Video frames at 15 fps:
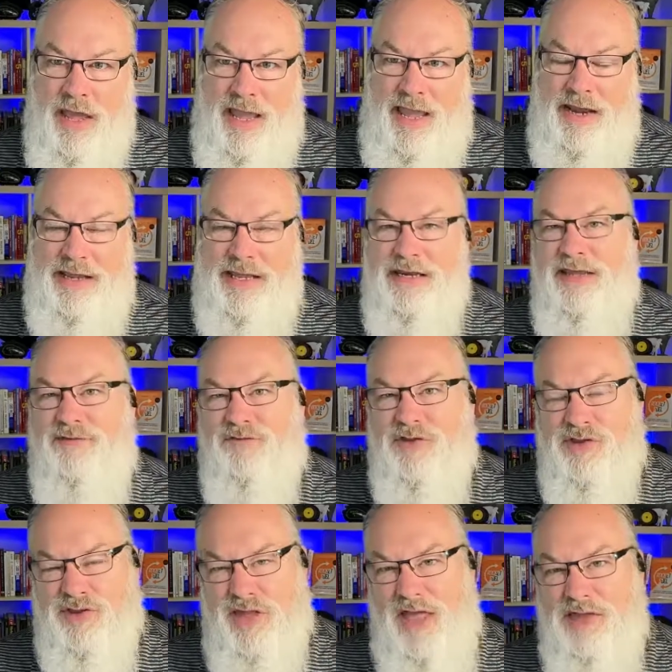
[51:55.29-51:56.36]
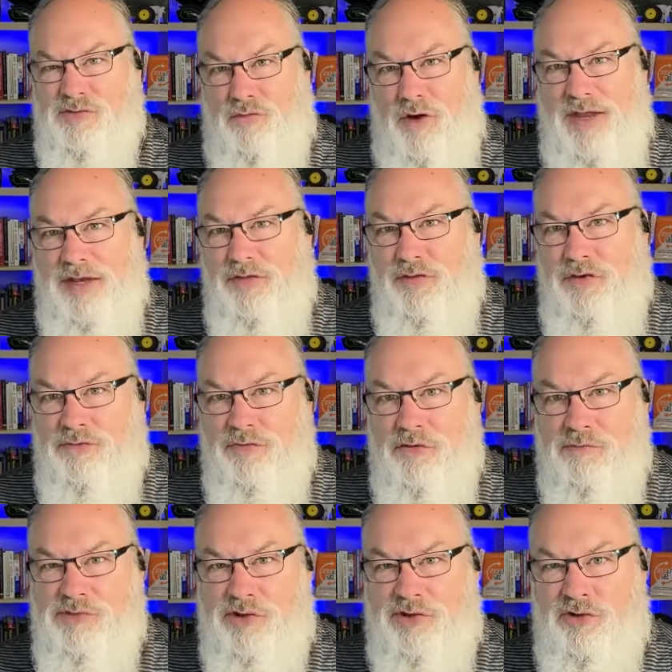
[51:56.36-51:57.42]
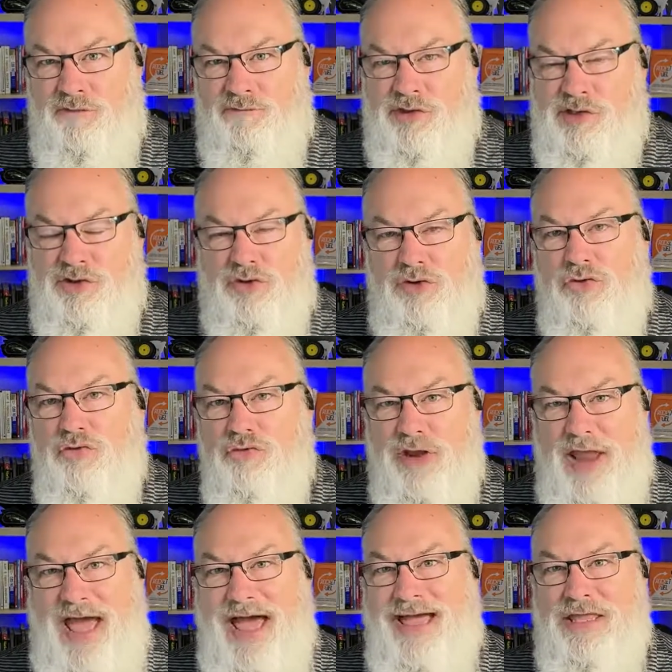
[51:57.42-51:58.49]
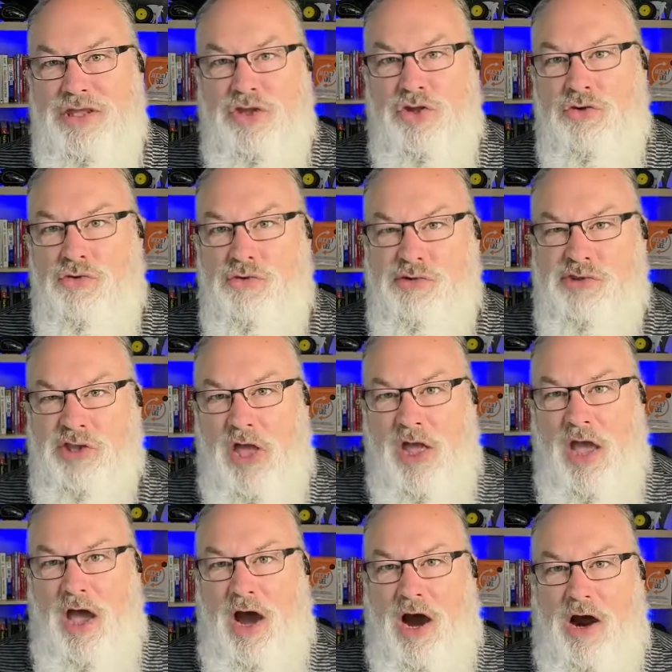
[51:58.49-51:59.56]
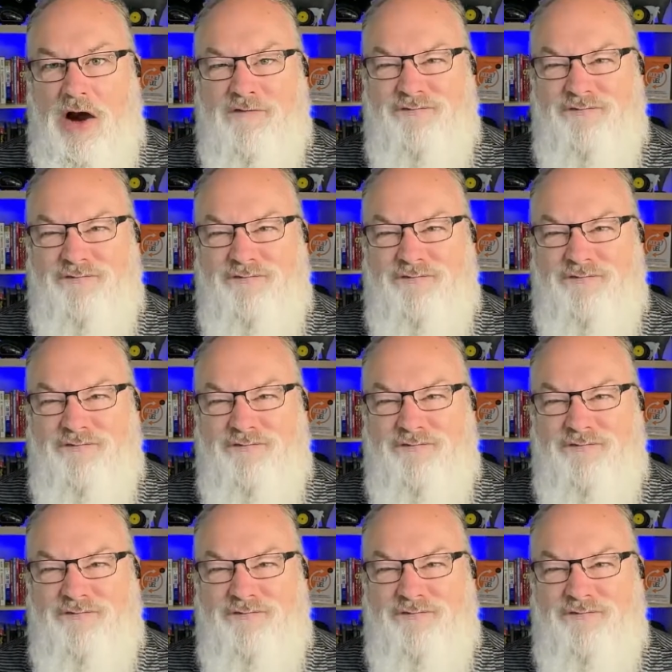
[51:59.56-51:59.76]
And it even says right in their terms of service, do not use our